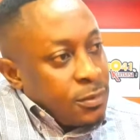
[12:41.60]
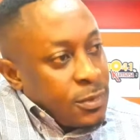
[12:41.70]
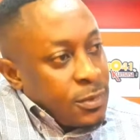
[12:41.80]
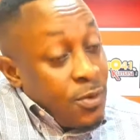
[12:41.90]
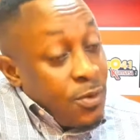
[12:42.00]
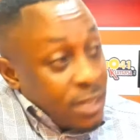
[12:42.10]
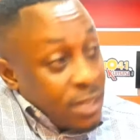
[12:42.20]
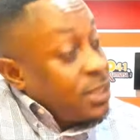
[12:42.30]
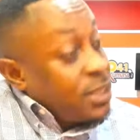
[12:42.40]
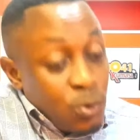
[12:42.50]
And right,
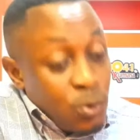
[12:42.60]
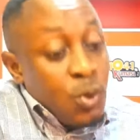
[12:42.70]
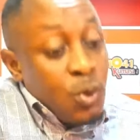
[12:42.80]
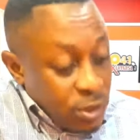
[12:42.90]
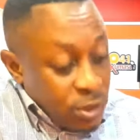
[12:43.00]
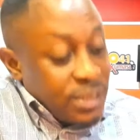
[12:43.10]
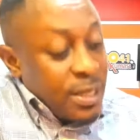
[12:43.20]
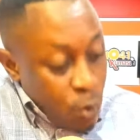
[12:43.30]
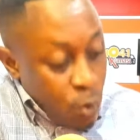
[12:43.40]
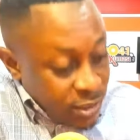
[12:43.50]
you could see
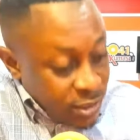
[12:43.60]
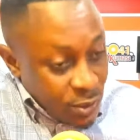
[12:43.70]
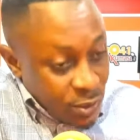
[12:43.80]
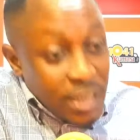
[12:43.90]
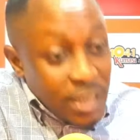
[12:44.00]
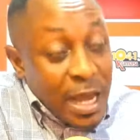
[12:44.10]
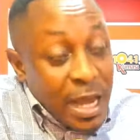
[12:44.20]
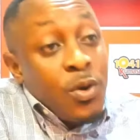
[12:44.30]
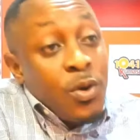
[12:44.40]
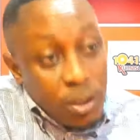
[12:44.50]
that coaches, no, and
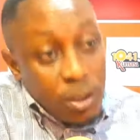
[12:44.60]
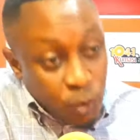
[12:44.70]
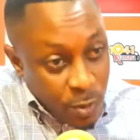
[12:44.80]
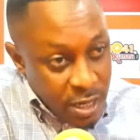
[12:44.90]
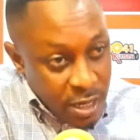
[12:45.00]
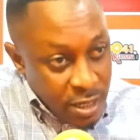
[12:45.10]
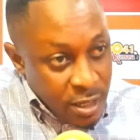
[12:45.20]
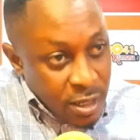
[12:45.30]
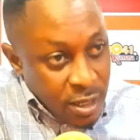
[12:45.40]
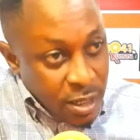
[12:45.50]
Sano, yeah, Juma.
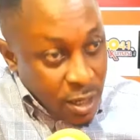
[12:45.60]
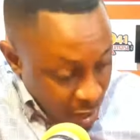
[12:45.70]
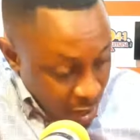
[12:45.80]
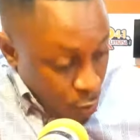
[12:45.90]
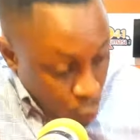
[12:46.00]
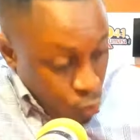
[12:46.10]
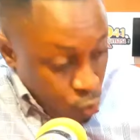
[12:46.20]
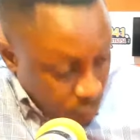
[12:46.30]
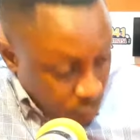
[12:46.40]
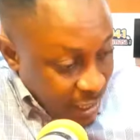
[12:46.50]
And right, who could
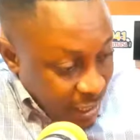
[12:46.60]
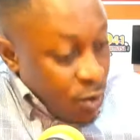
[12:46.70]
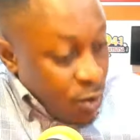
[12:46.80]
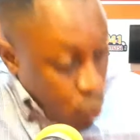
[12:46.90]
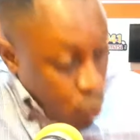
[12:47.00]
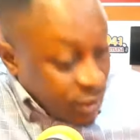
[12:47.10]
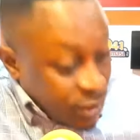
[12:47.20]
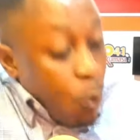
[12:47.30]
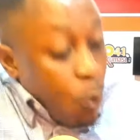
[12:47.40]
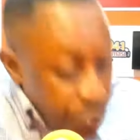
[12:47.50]
you say coaches
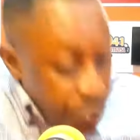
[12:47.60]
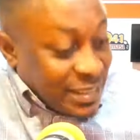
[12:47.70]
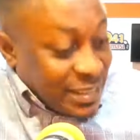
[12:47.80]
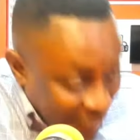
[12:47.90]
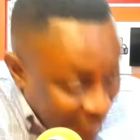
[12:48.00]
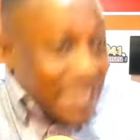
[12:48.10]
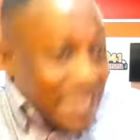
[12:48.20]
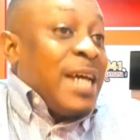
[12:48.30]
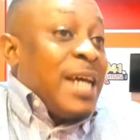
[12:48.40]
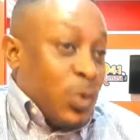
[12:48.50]
will be a
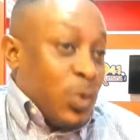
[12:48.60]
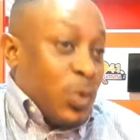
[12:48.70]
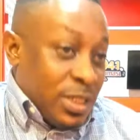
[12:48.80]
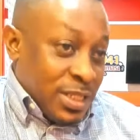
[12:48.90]
tactical switch?